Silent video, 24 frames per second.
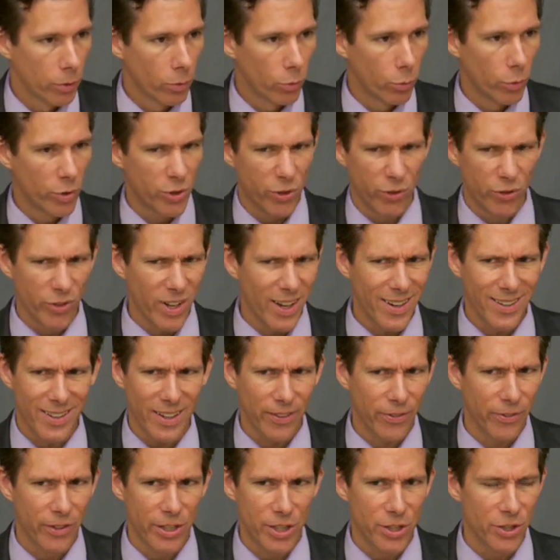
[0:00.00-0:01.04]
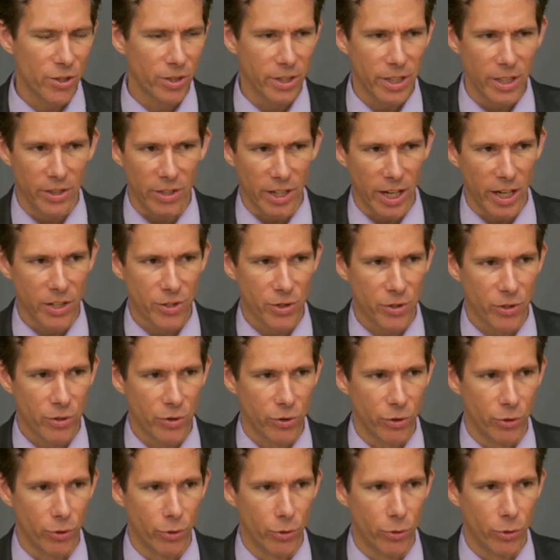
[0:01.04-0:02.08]
which is not definitionally attached
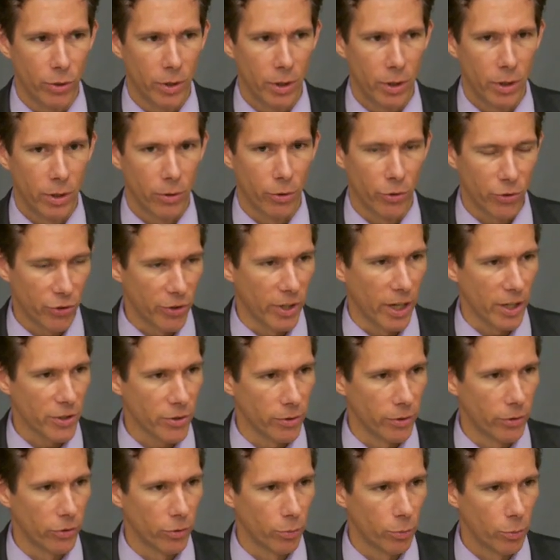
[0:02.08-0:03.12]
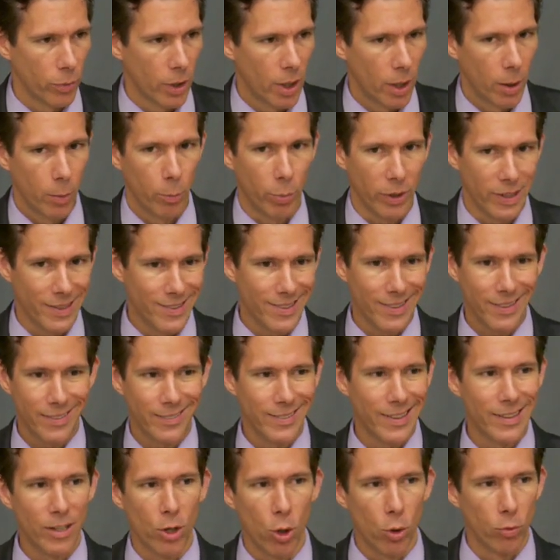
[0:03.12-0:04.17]
to Christian nationalism, but it does
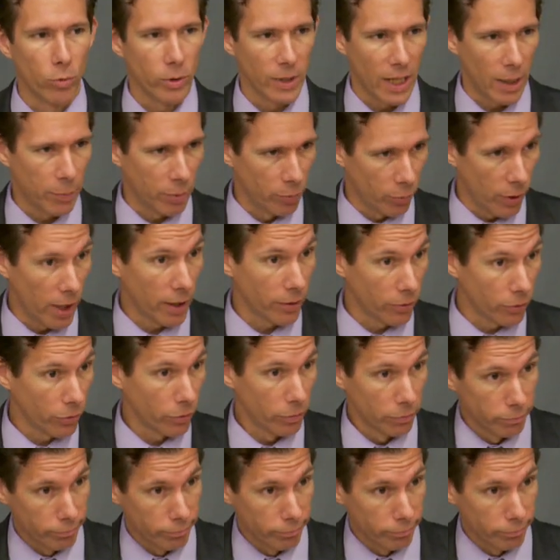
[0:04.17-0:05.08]
tend to overlap in practice.